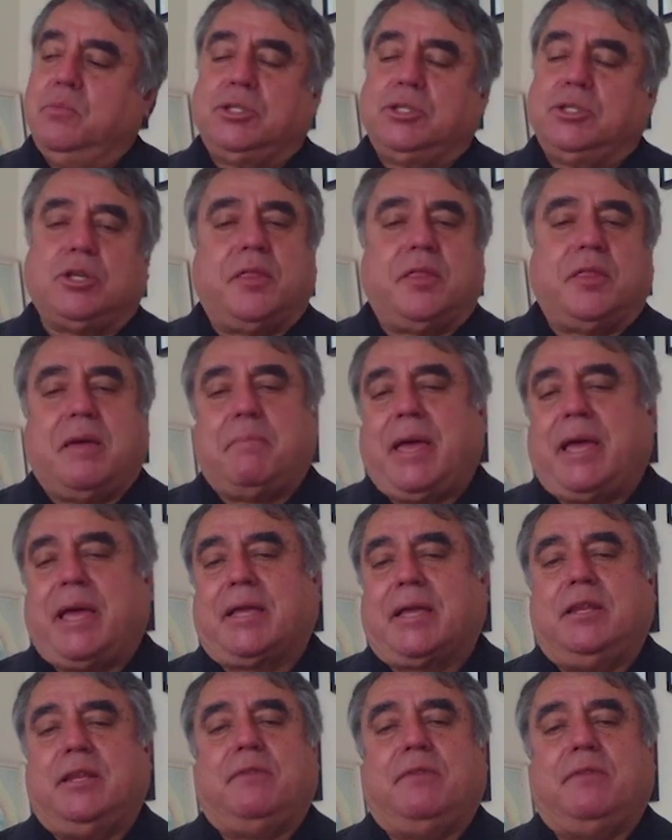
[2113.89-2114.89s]
We saw
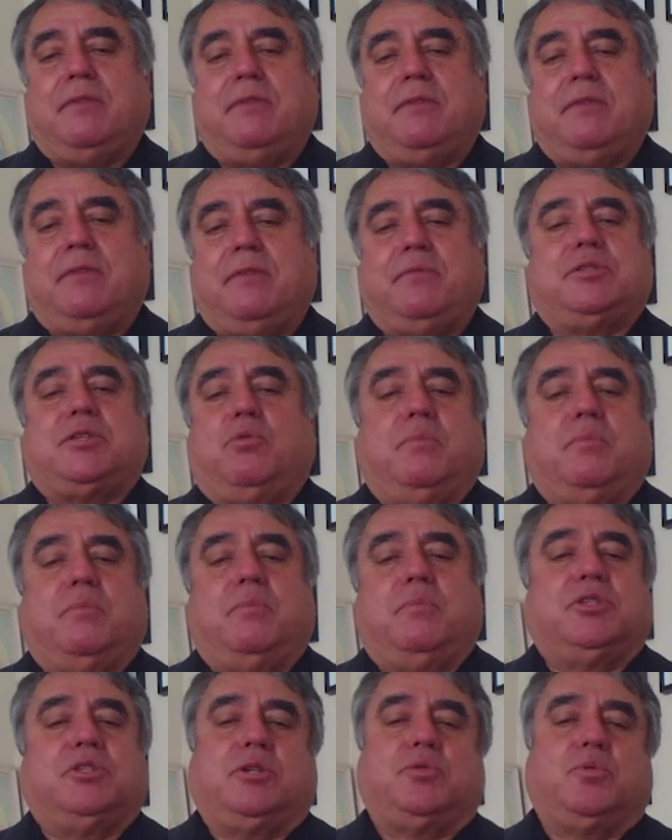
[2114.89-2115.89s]
that magnificent
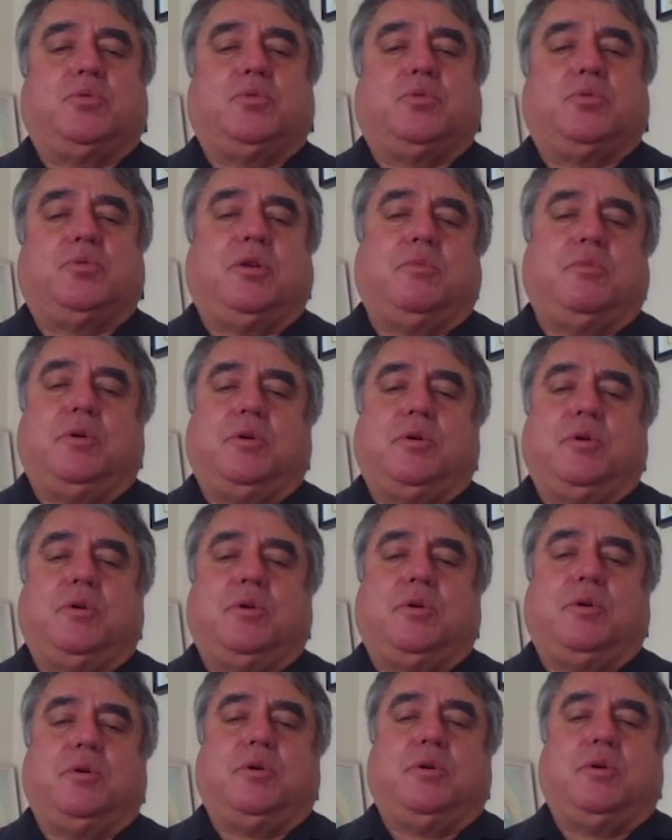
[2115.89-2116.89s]
Women's March,
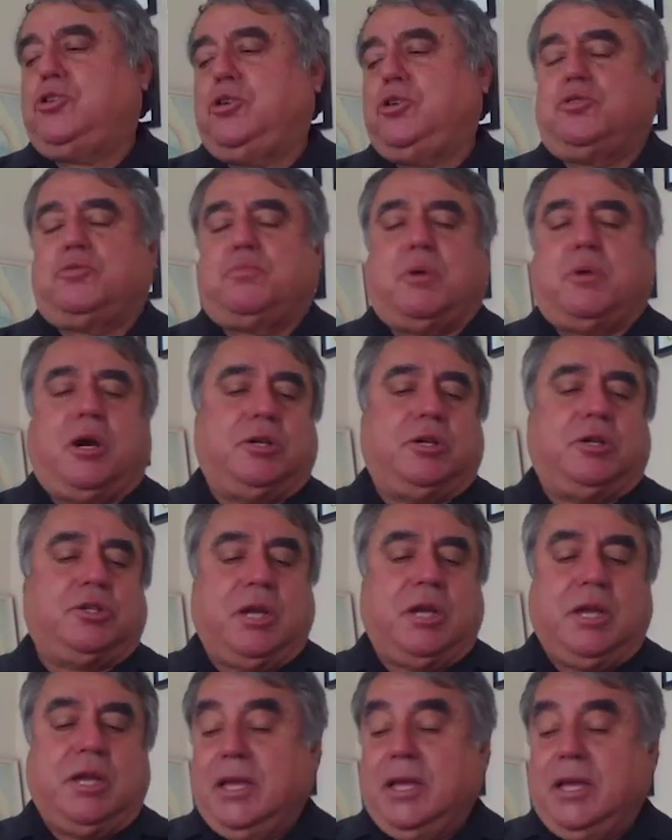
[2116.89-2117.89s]
where huge
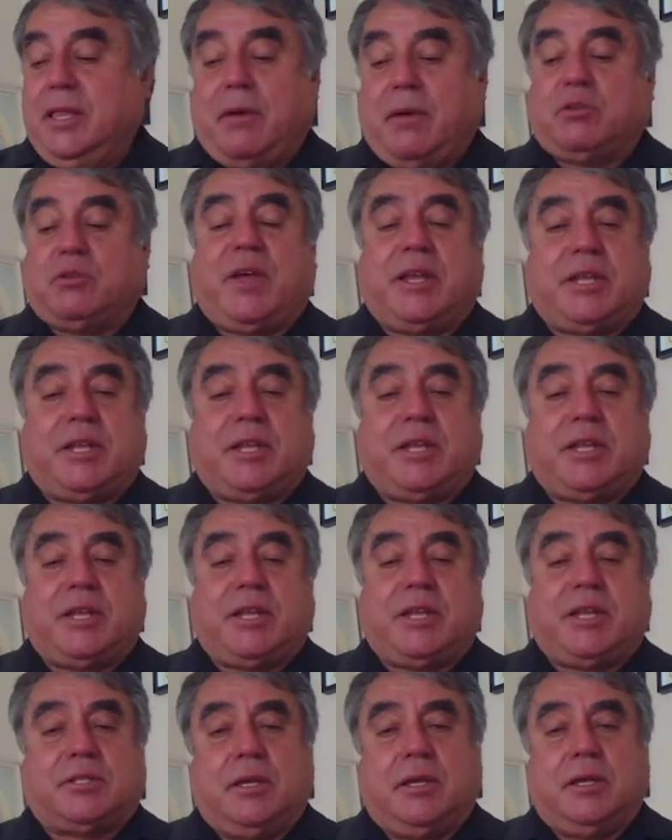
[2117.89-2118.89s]
march. That was
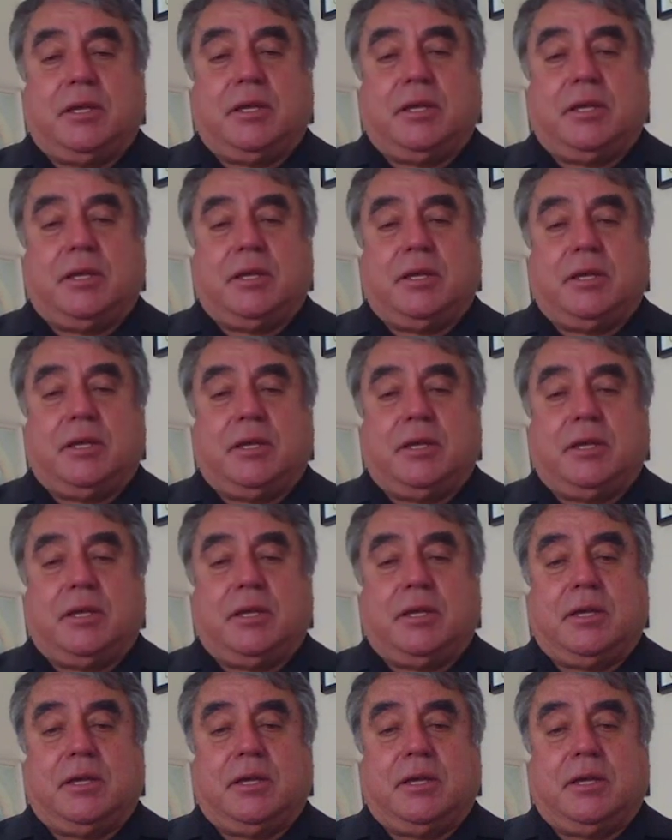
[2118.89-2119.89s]
fantastic. One thing
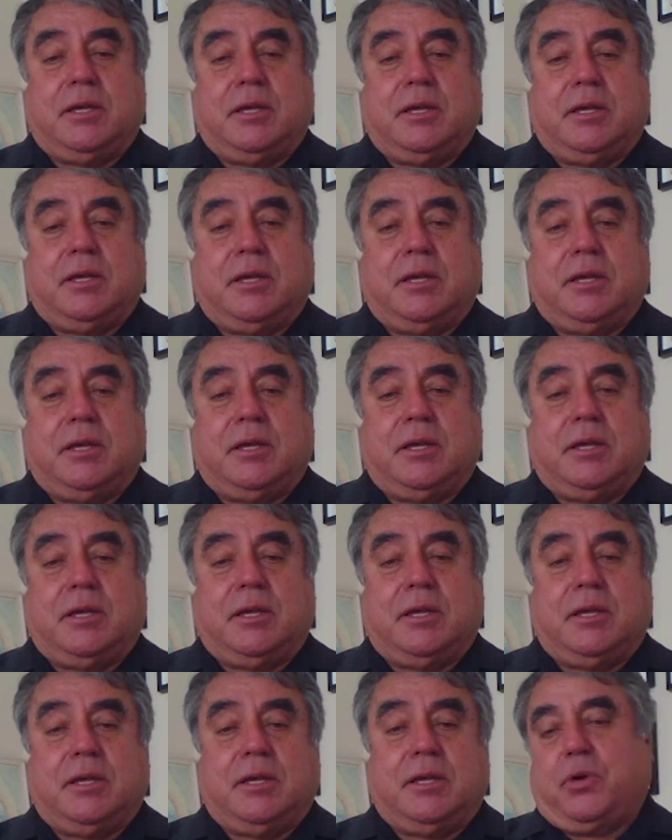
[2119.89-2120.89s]
I about, and I
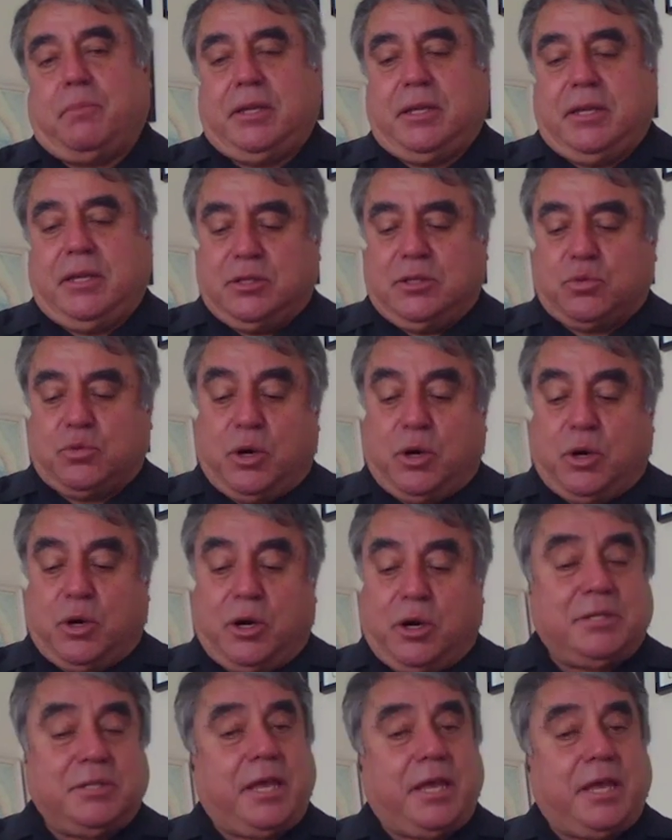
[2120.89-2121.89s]
still worry about,
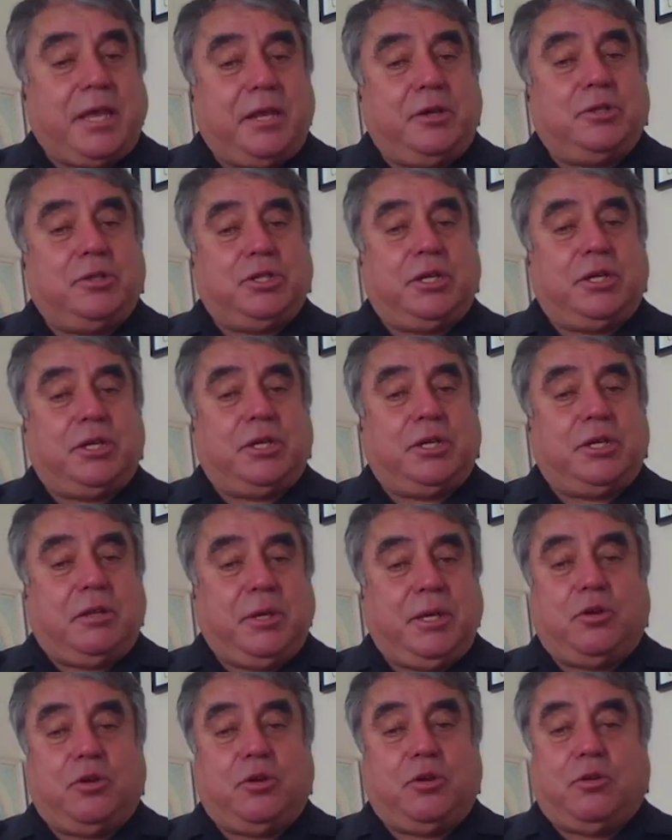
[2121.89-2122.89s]
is where is that energy
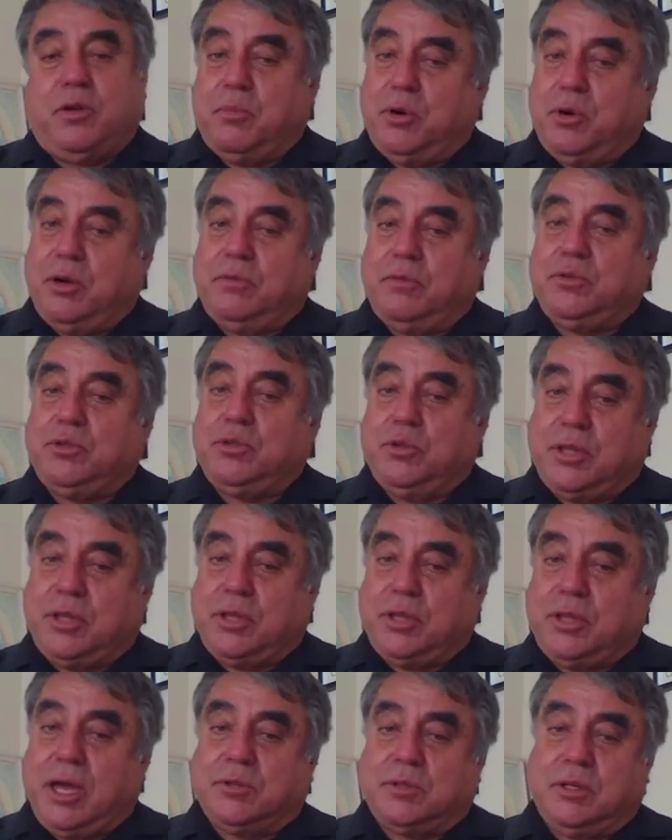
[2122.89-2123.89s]
going to be in November of
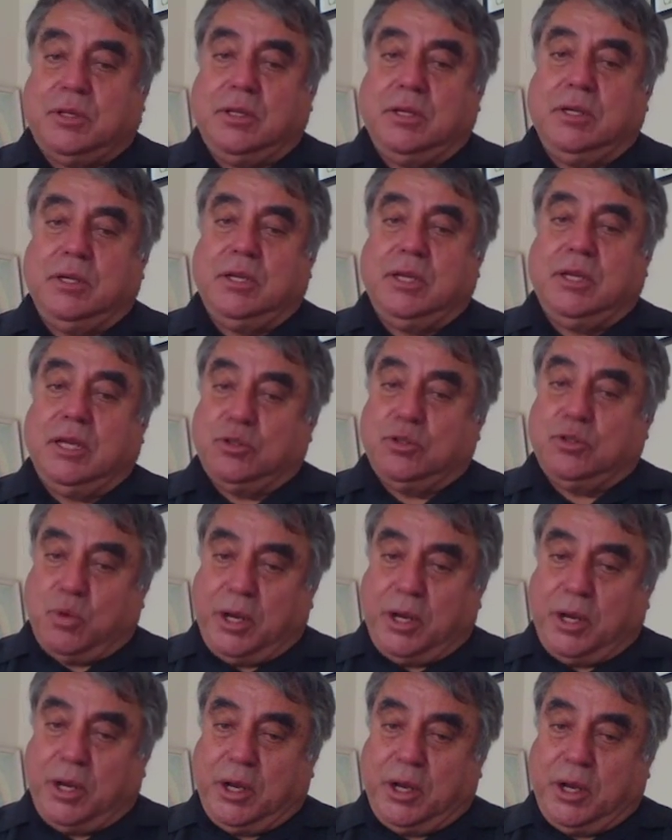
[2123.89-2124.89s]

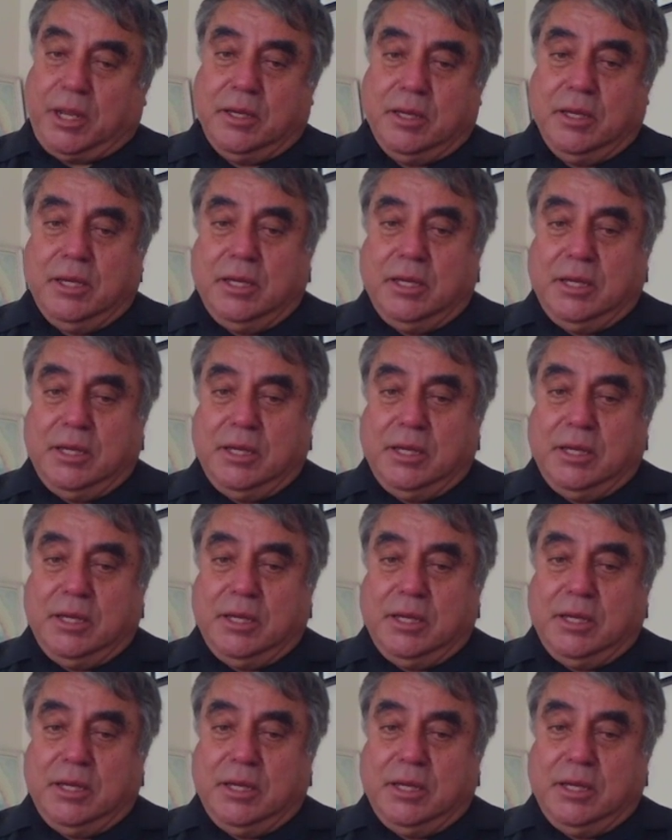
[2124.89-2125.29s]
2020?